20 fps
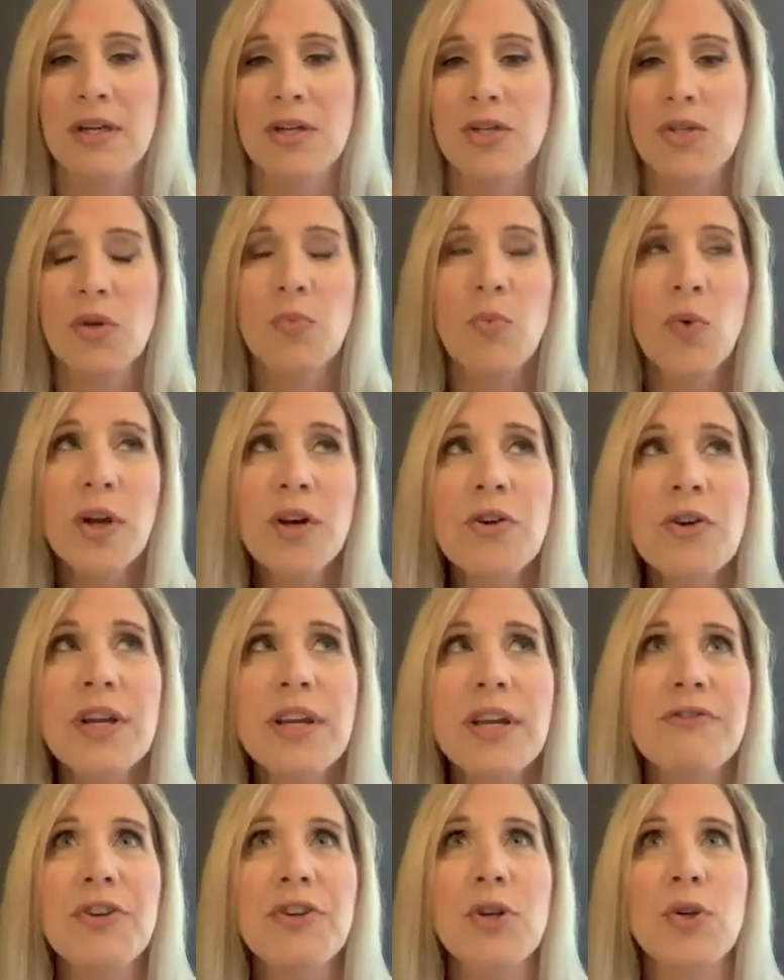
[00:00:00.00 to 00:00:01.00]
So I'm wondering
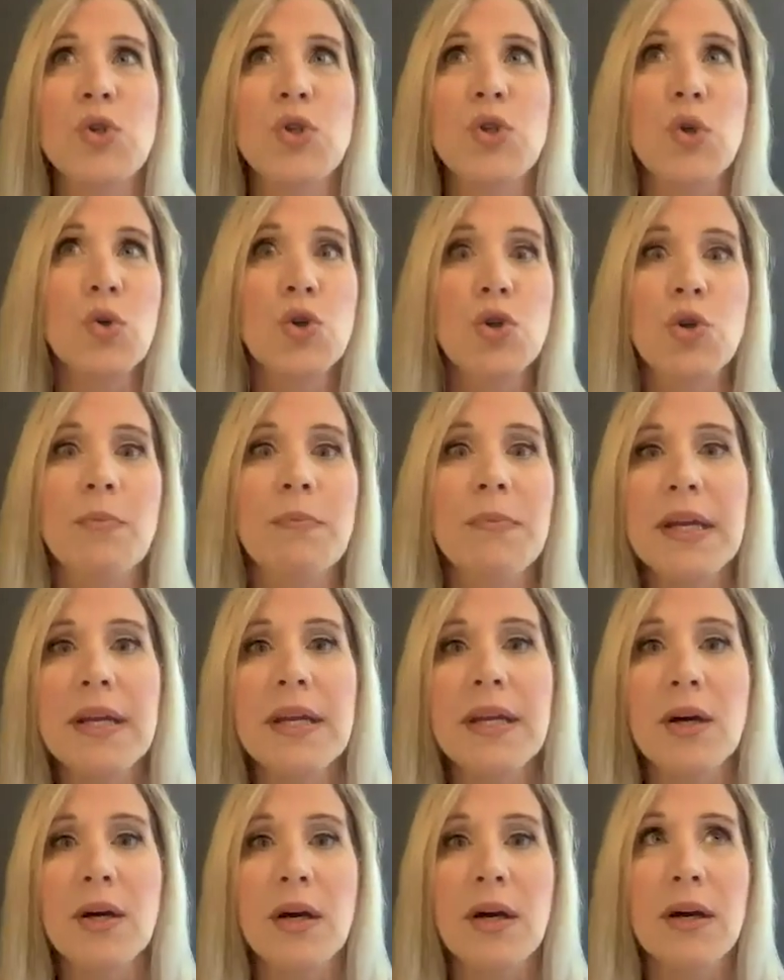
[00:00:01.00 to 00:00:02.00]
if, social
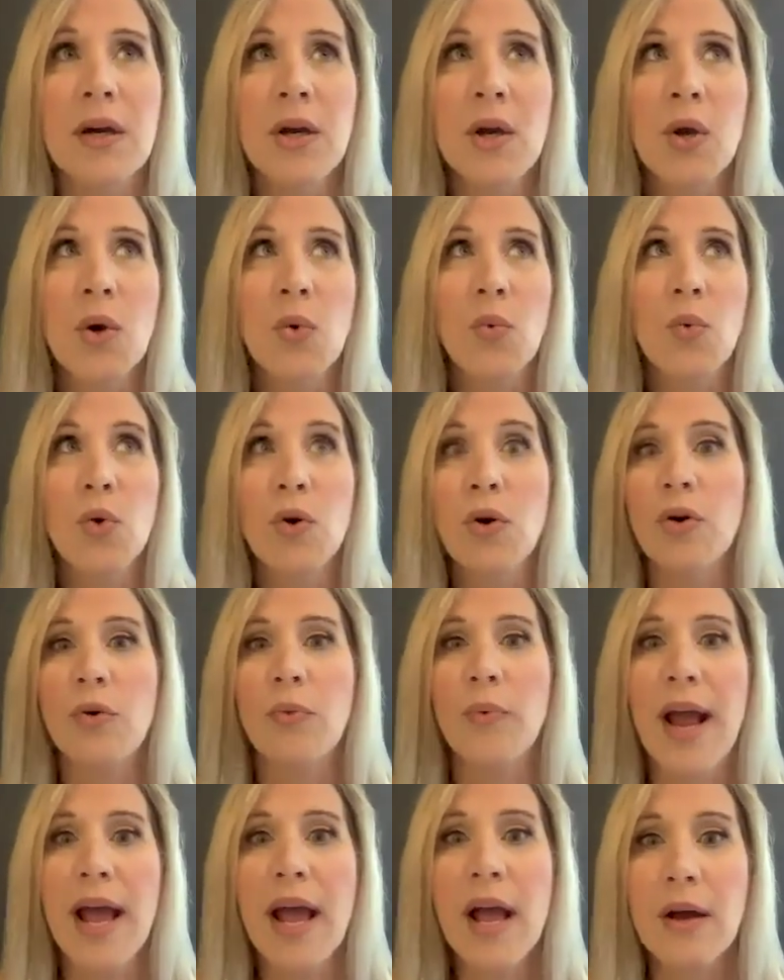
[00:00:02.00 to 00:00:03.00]
media were
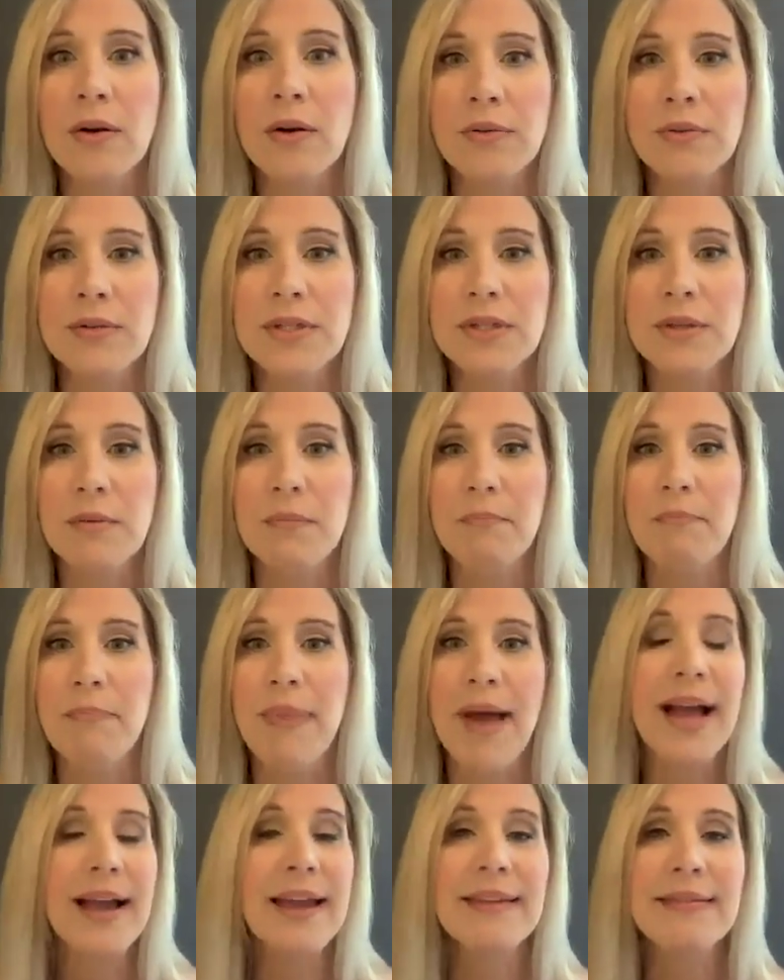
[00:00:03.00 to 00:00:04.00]
around
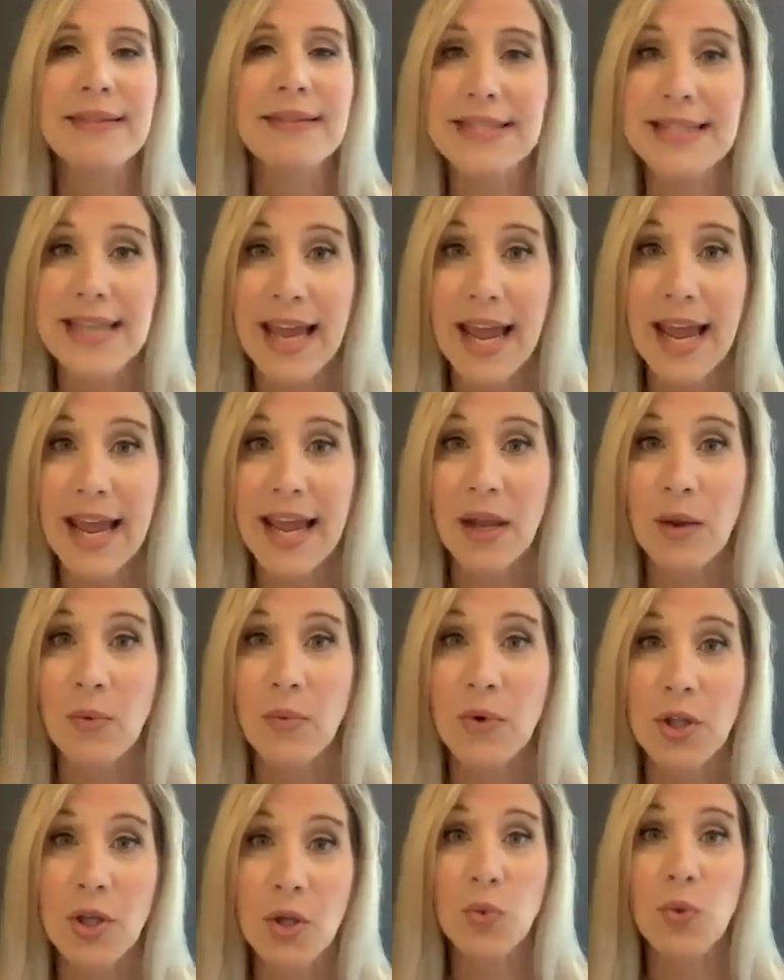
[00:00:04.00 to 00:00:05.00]
back in the day
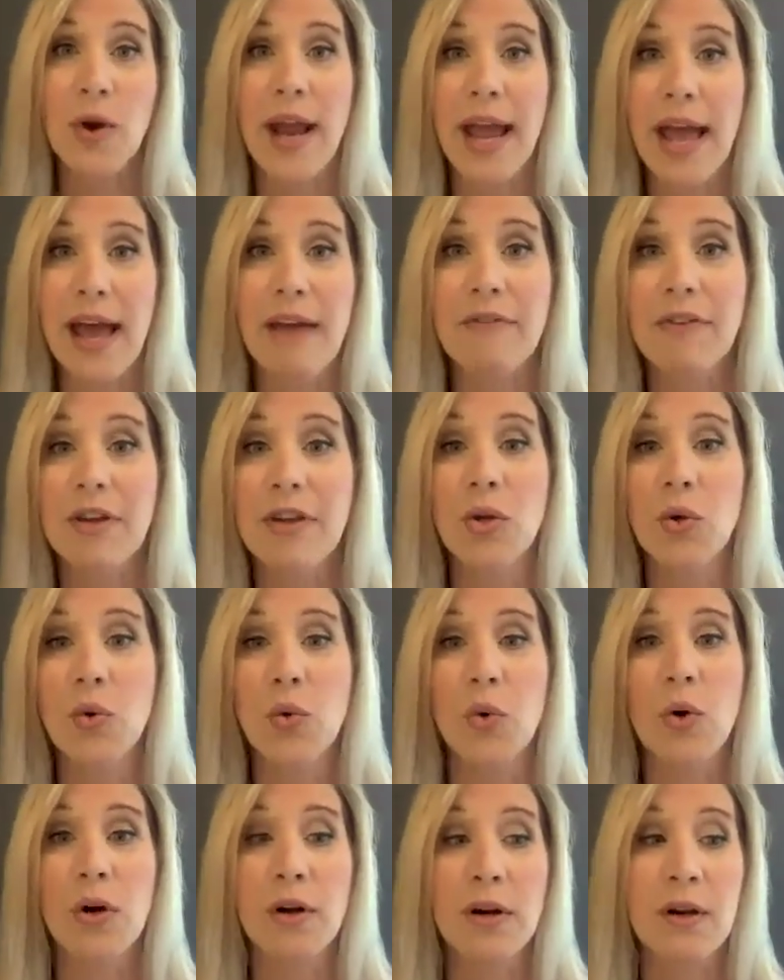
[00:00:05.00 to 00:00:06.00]
when you were having
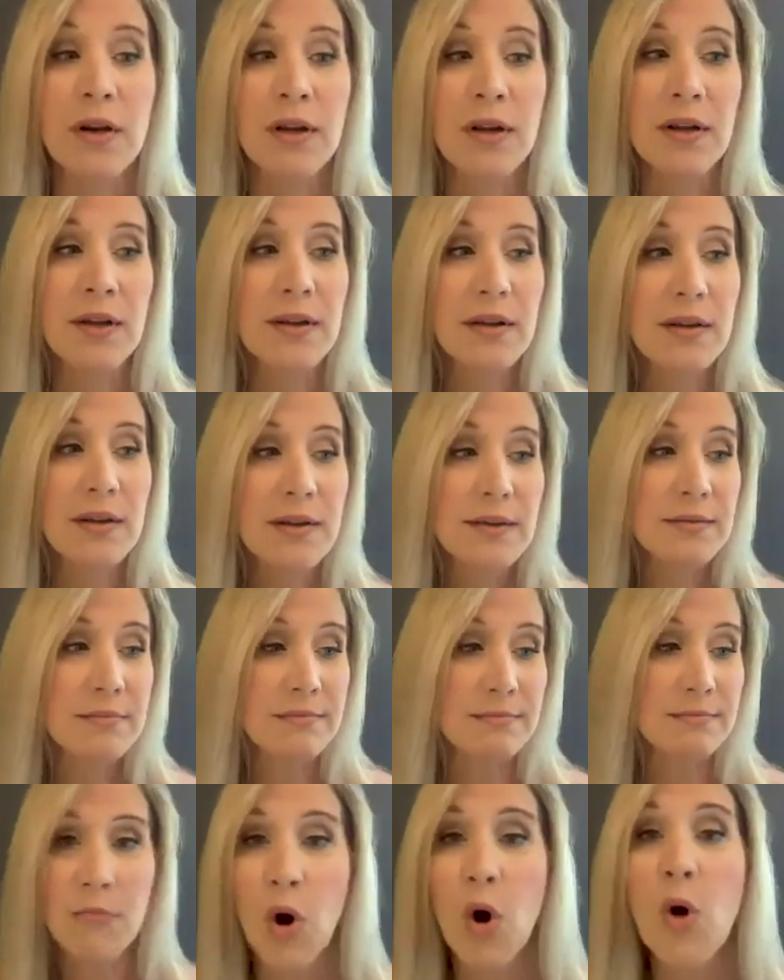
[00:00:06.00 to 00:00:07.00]
your
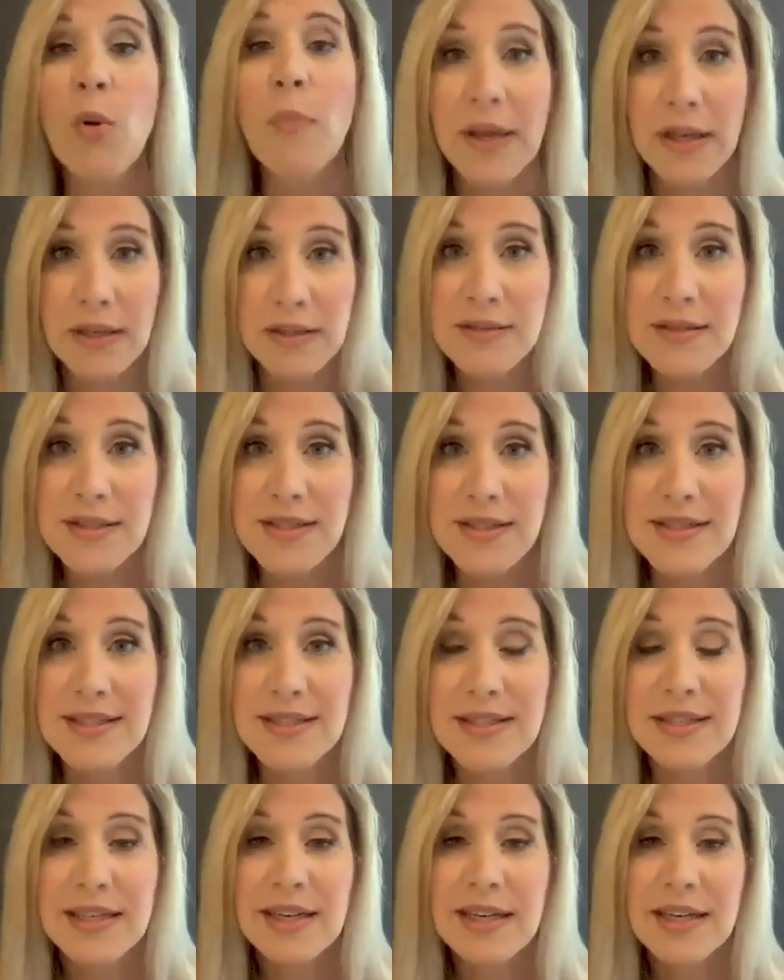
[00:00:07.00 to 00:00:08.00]

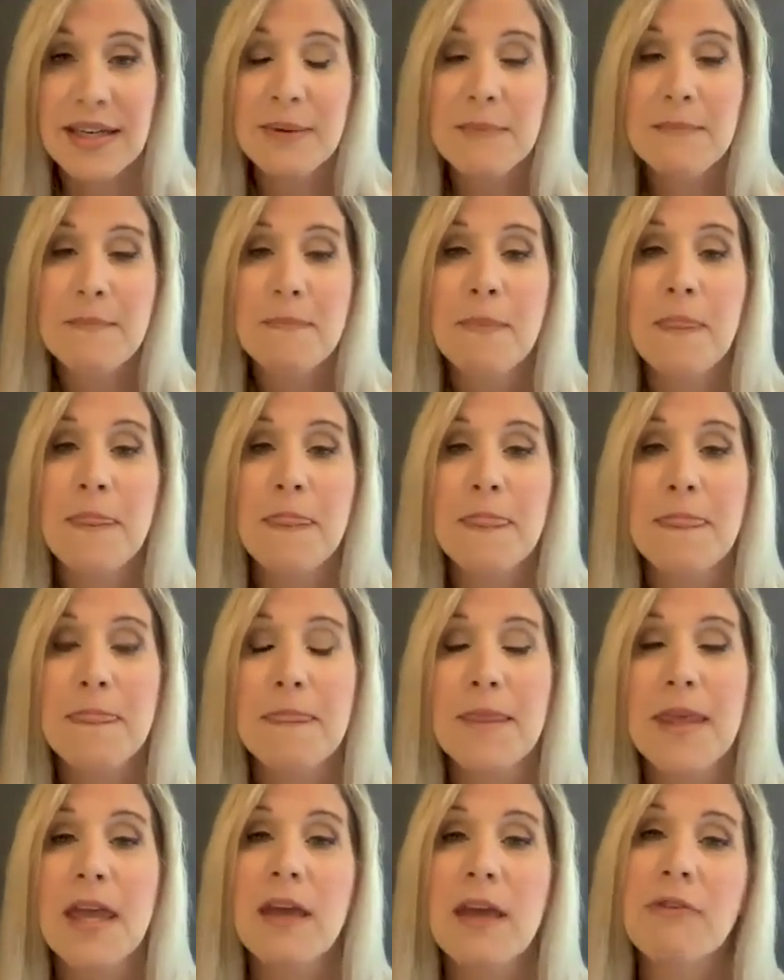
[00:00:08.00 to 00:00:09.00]
moments,
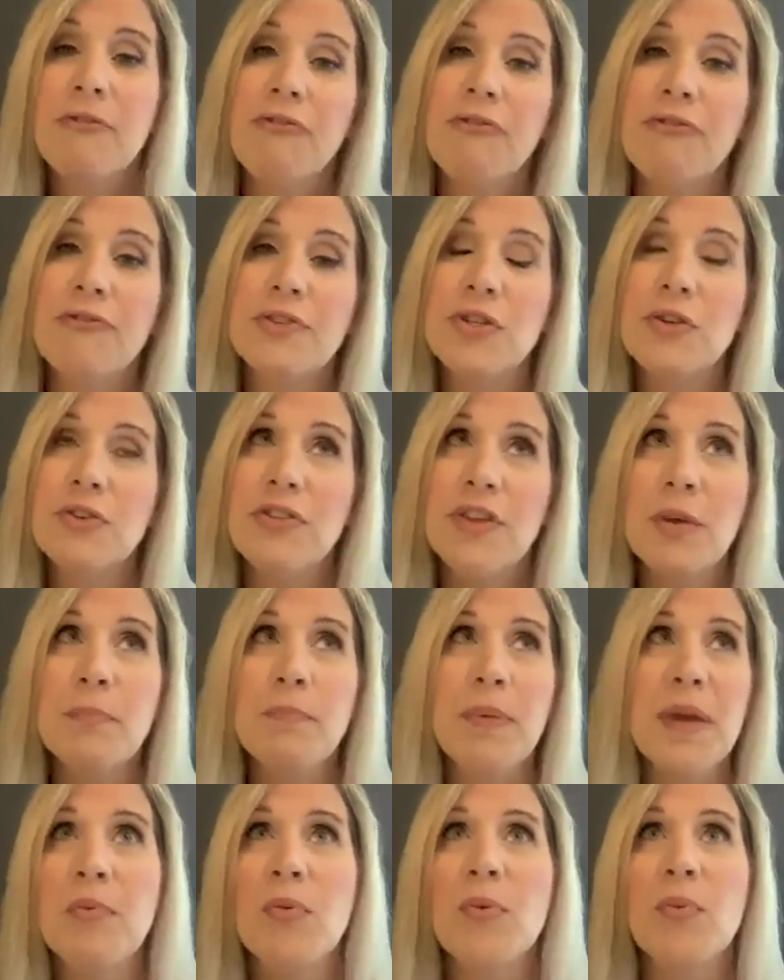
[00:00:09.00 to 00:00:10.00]
do you
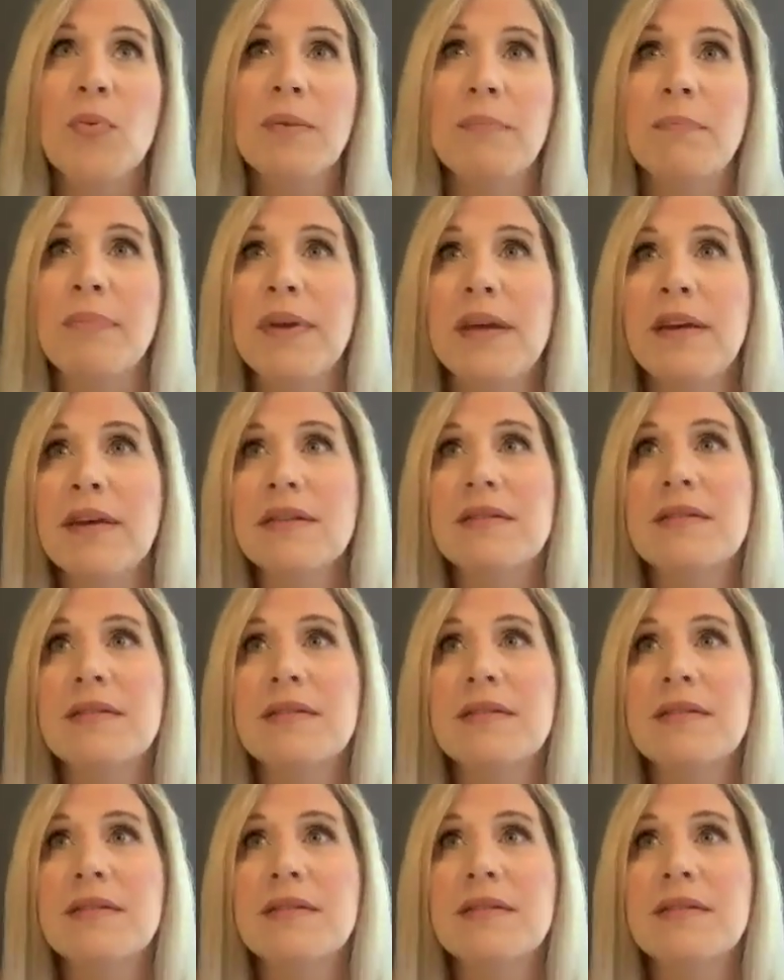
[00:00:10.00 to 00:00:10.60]
think people would be